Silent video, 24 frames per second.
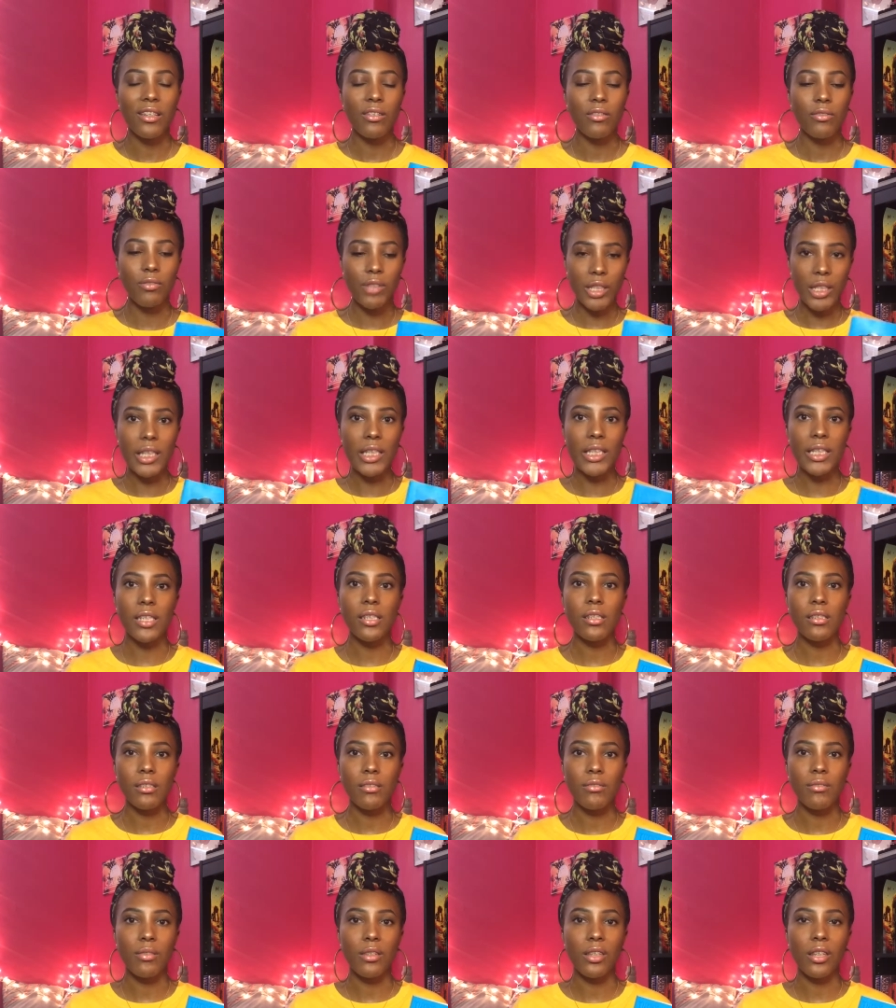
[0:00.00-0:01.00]
read this
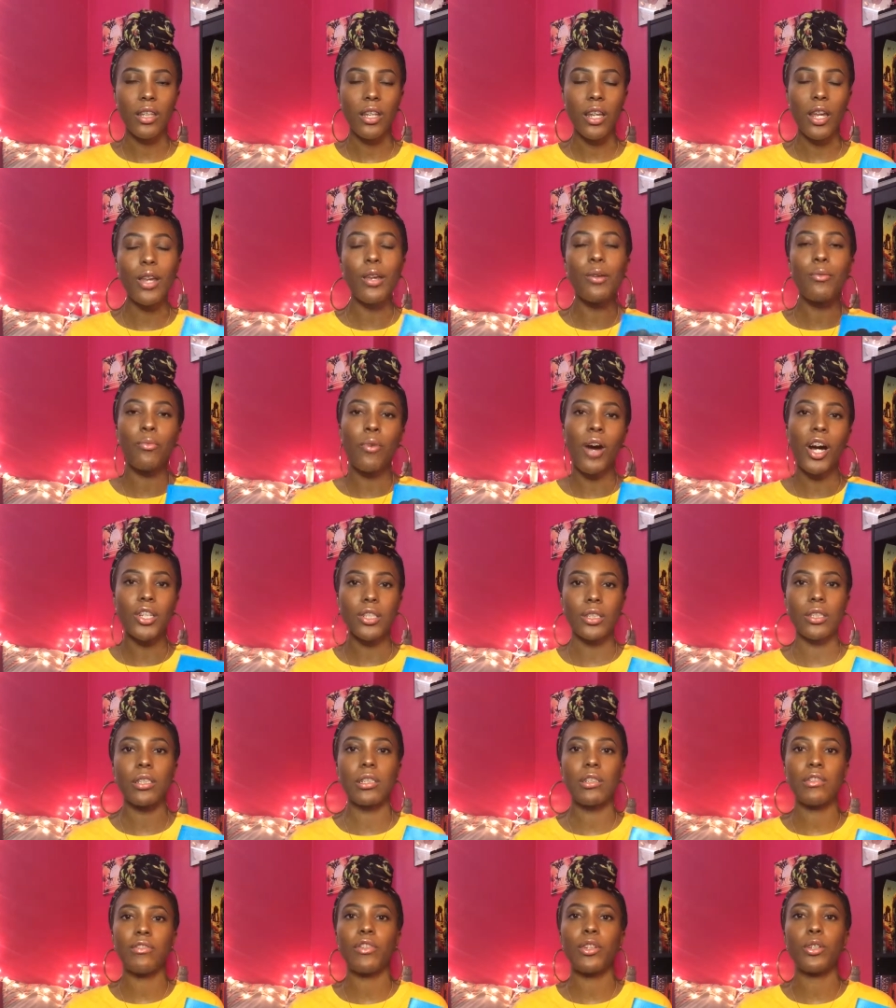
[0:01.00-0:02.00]
and watch
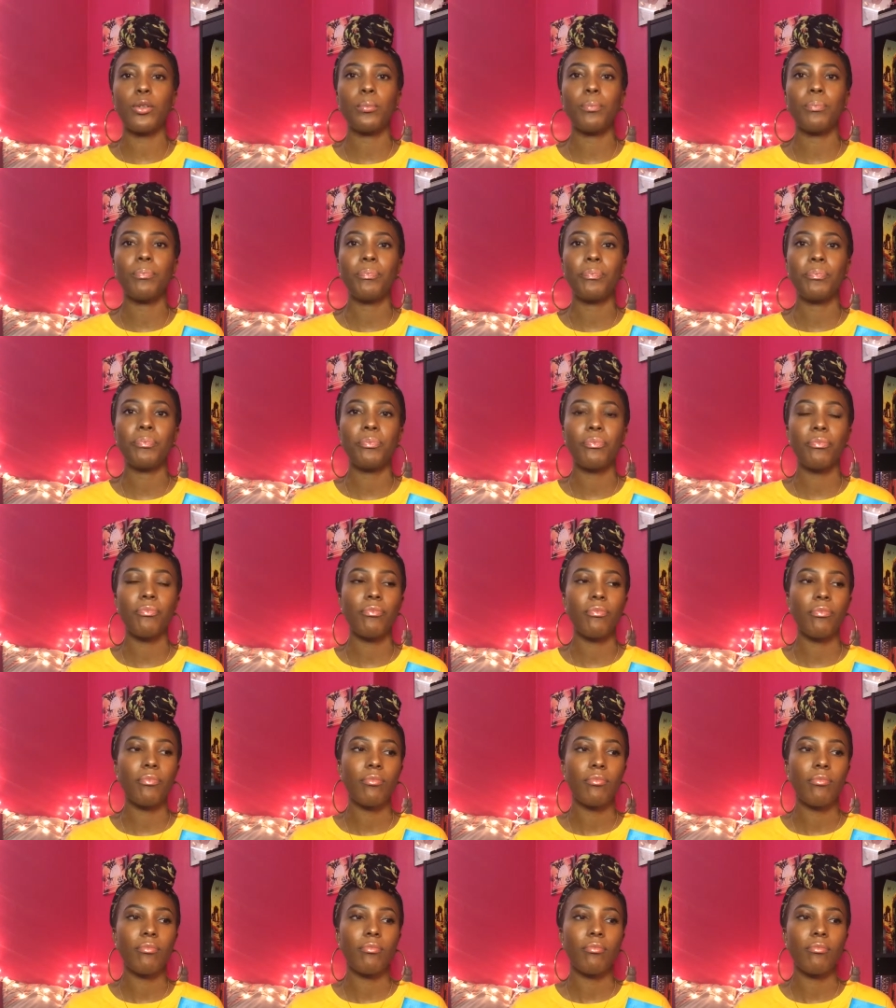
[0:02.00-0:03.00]
this film.
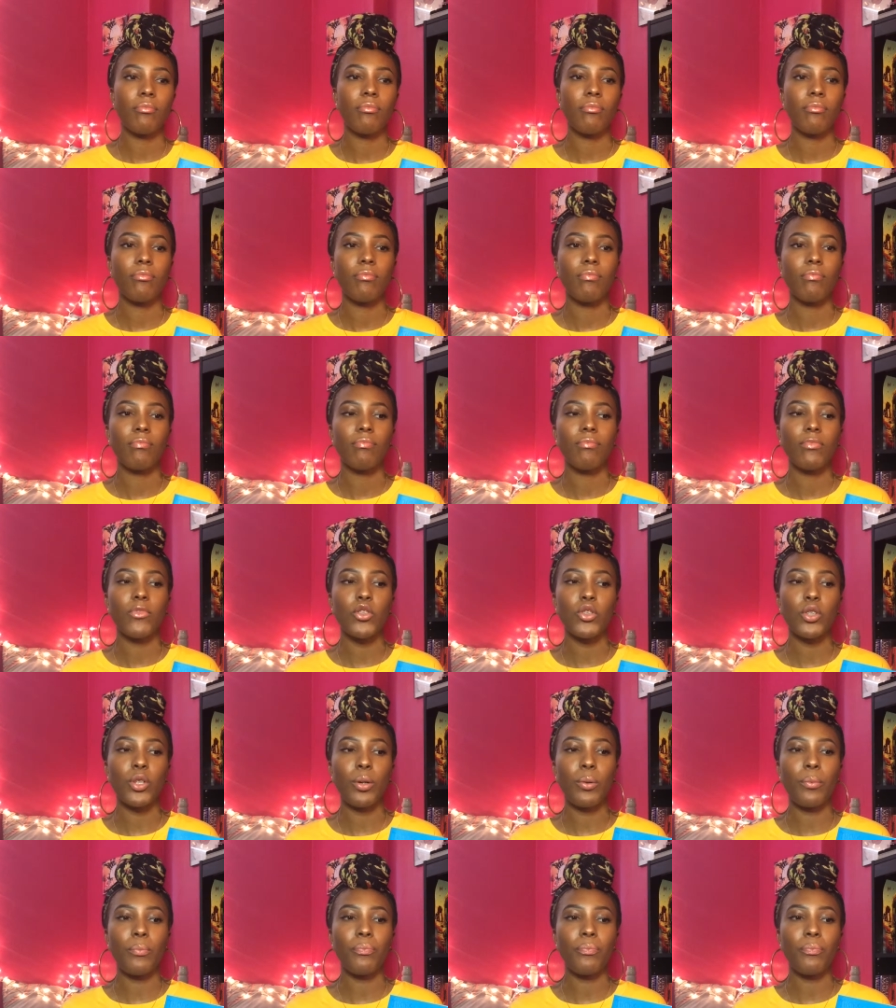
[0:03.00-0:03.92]
So,